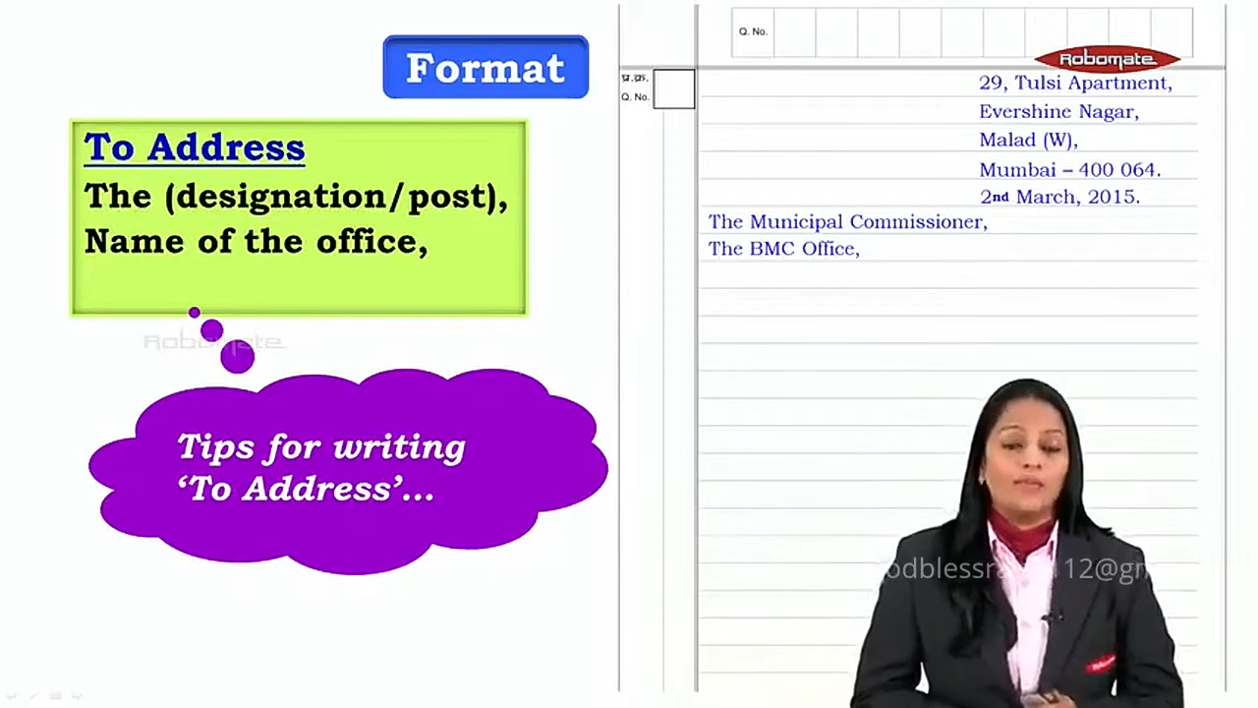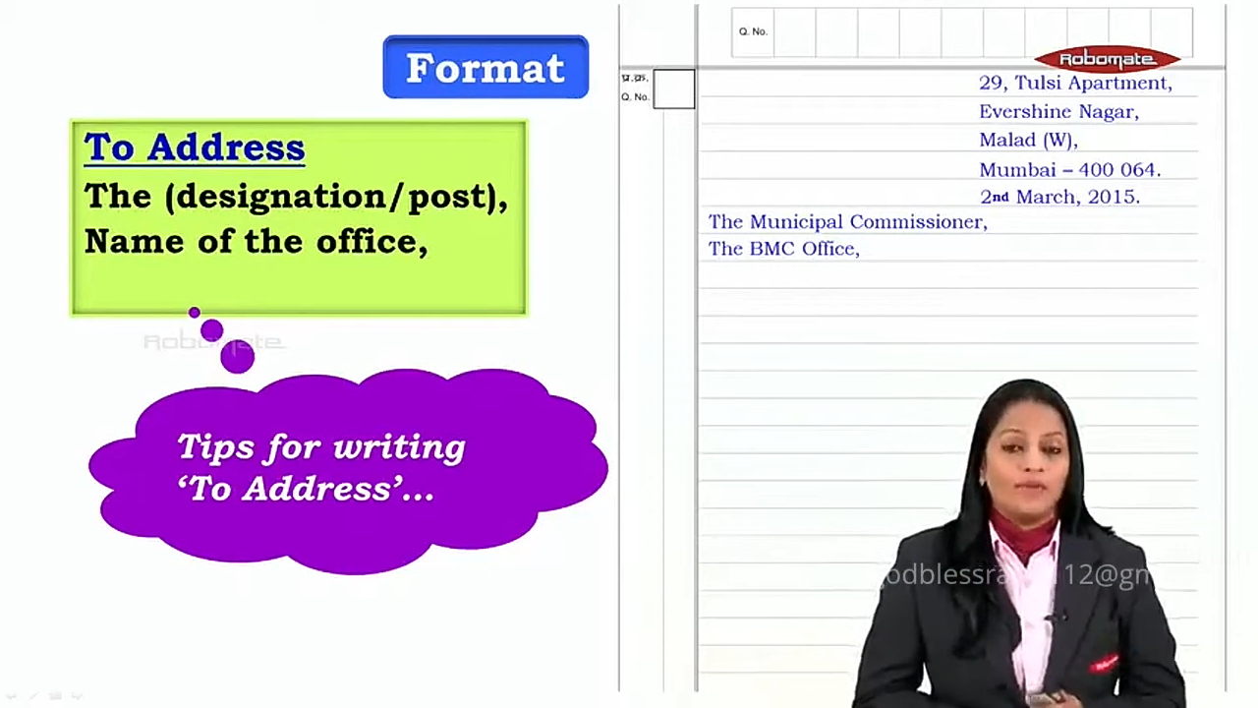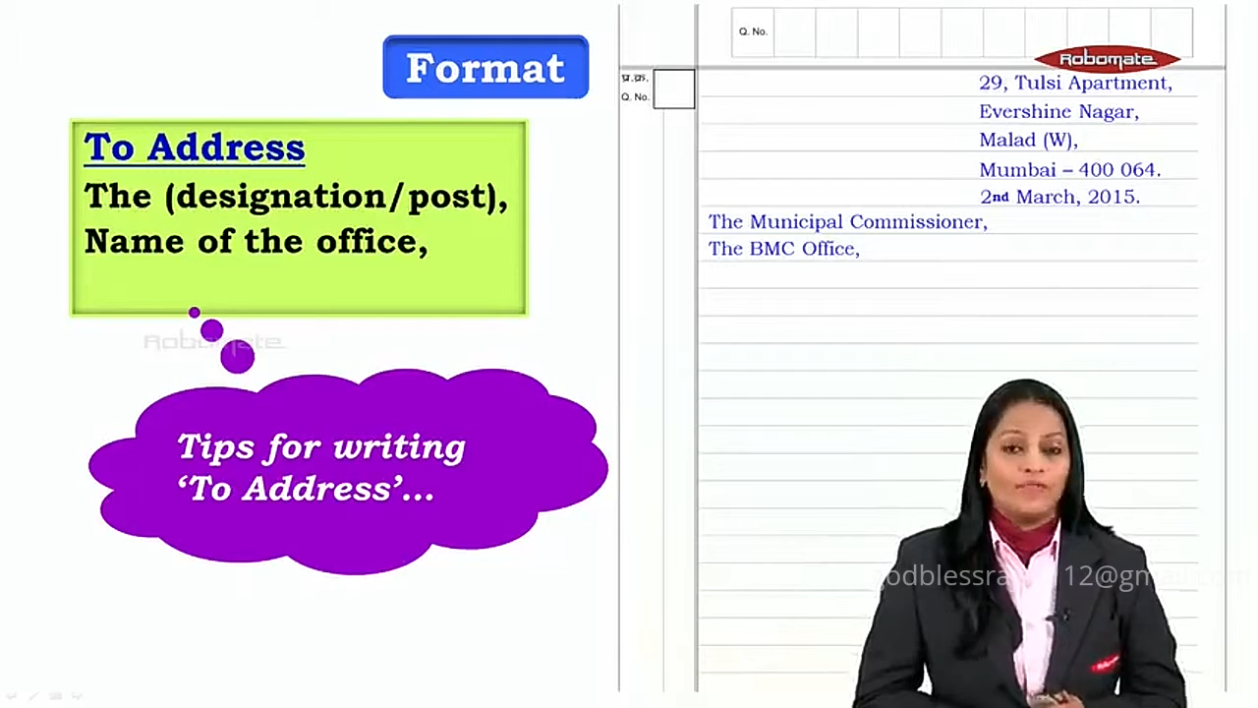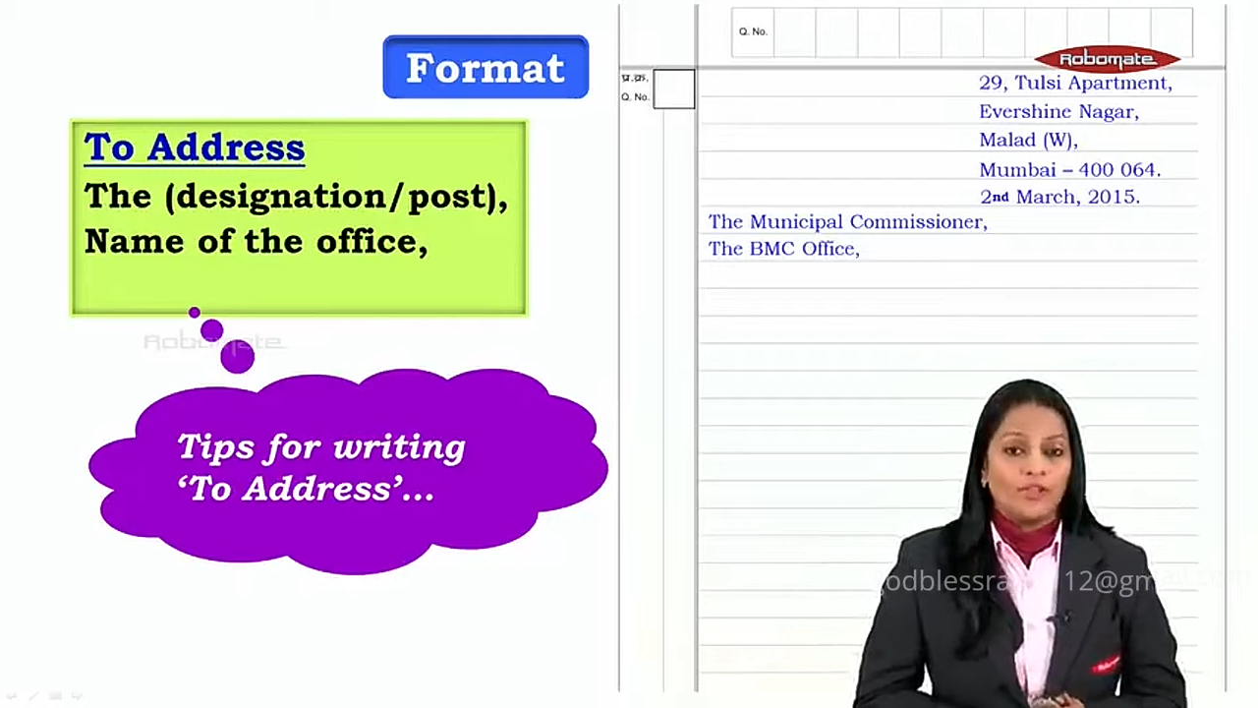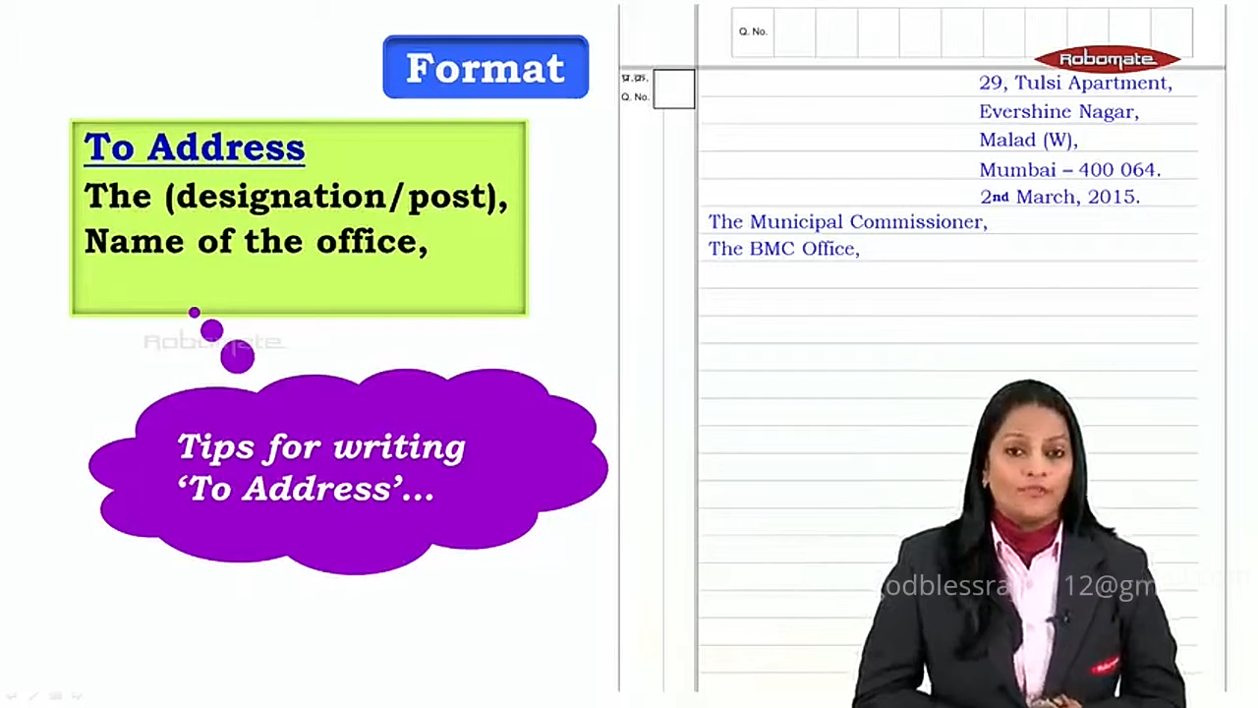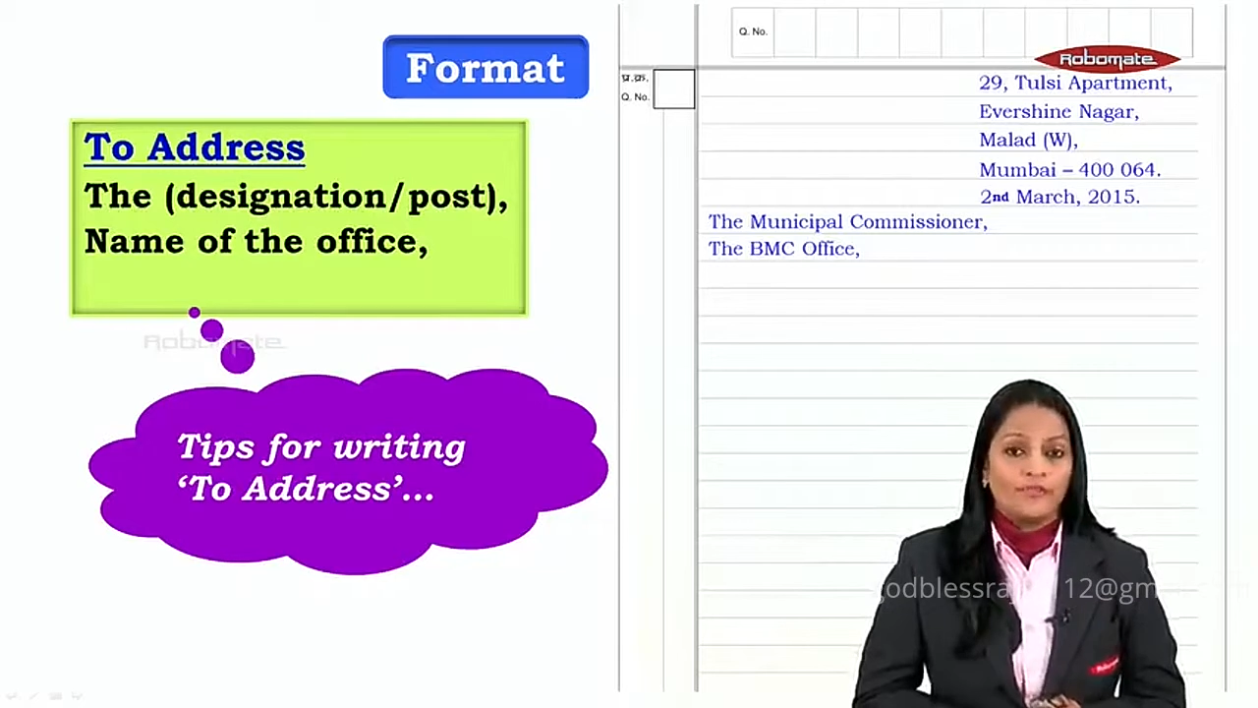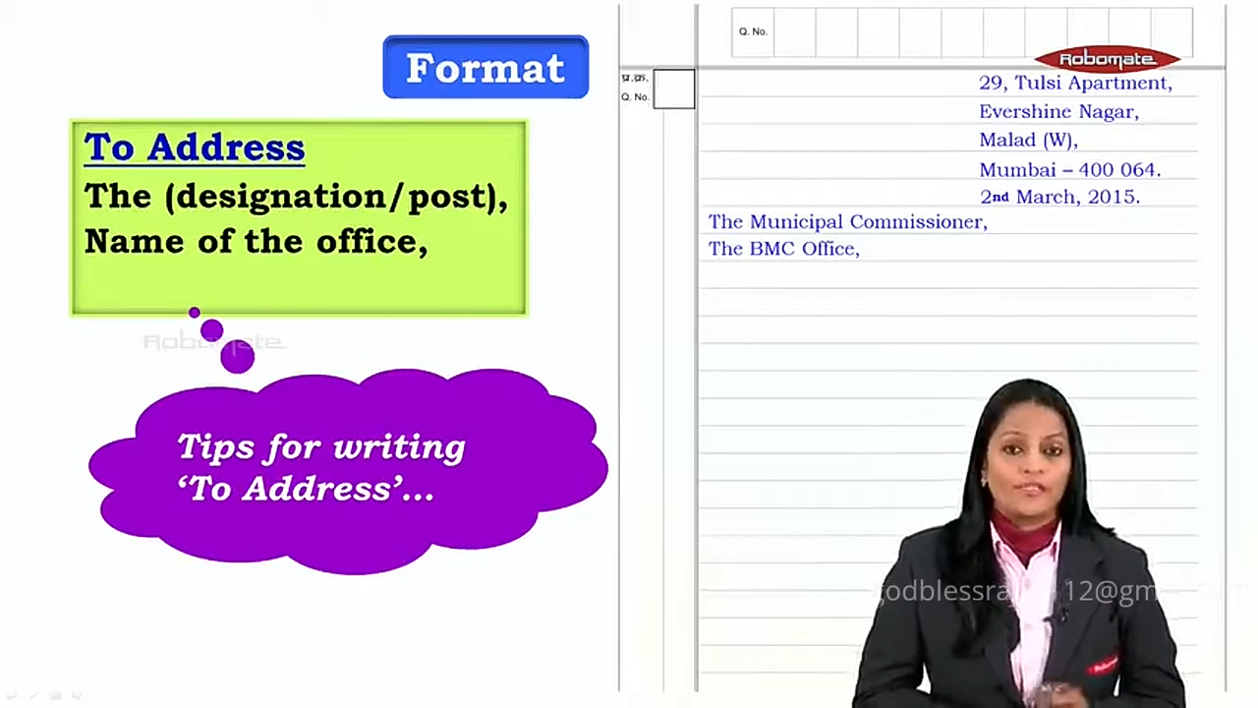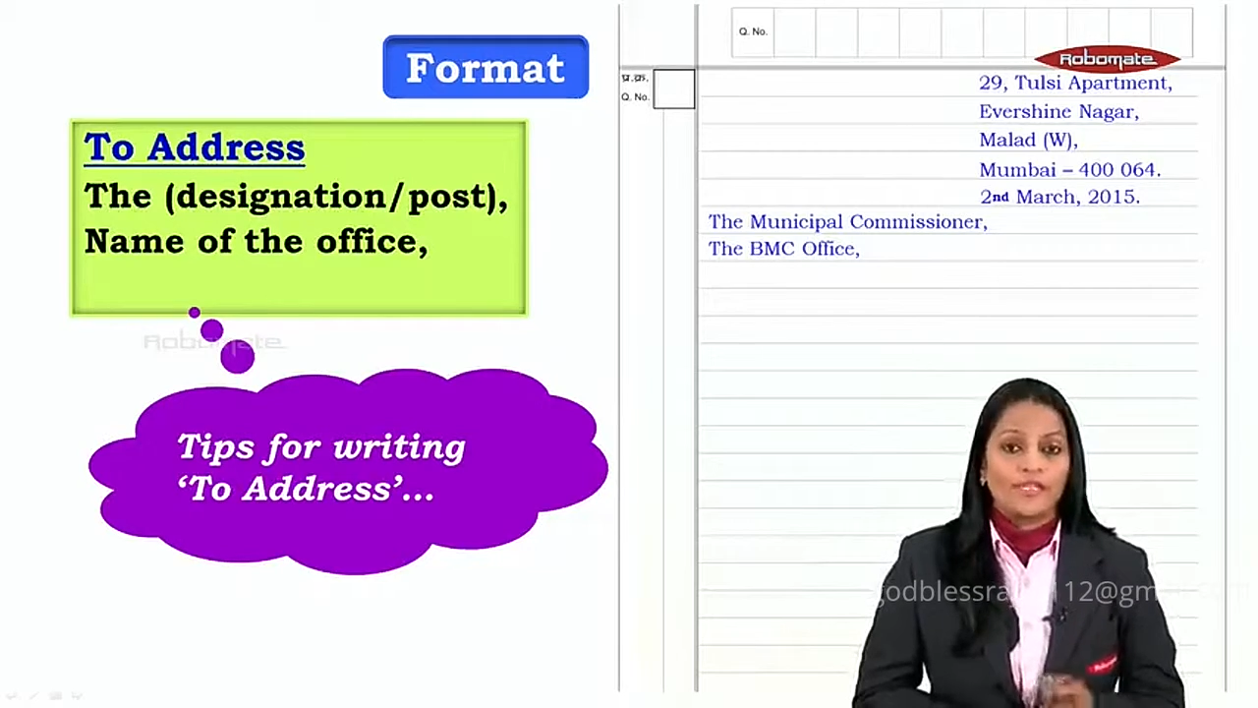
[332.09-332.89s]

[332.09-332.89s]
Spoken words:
of the office,